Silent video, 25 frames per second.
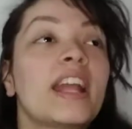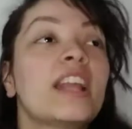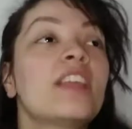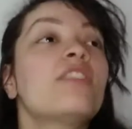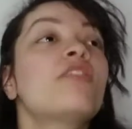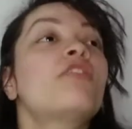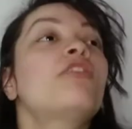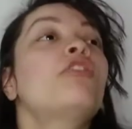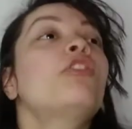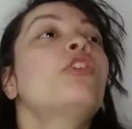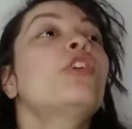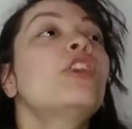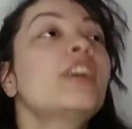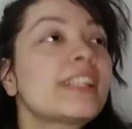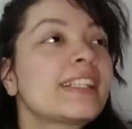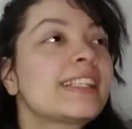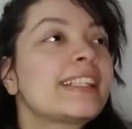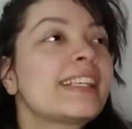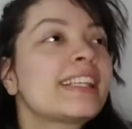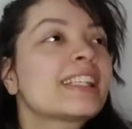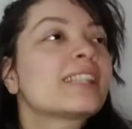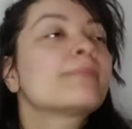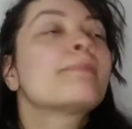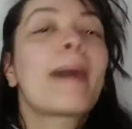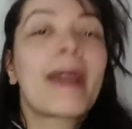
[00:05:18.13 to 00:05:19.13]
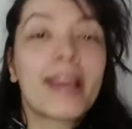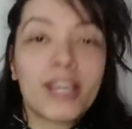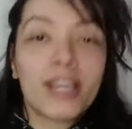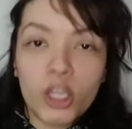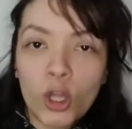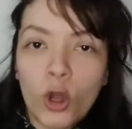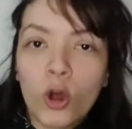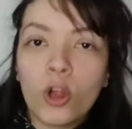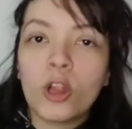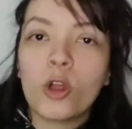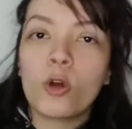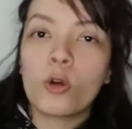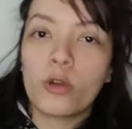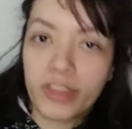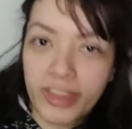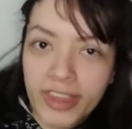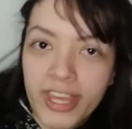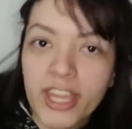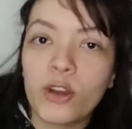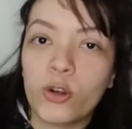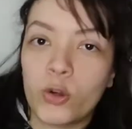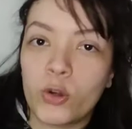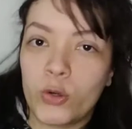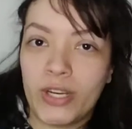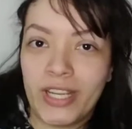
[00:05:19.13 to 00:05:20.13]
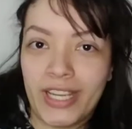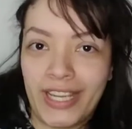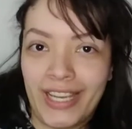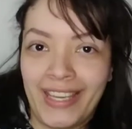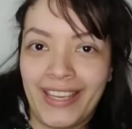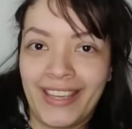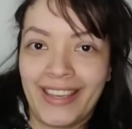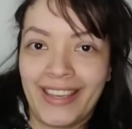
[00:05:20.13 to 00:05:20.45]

enforces my Yolo theory?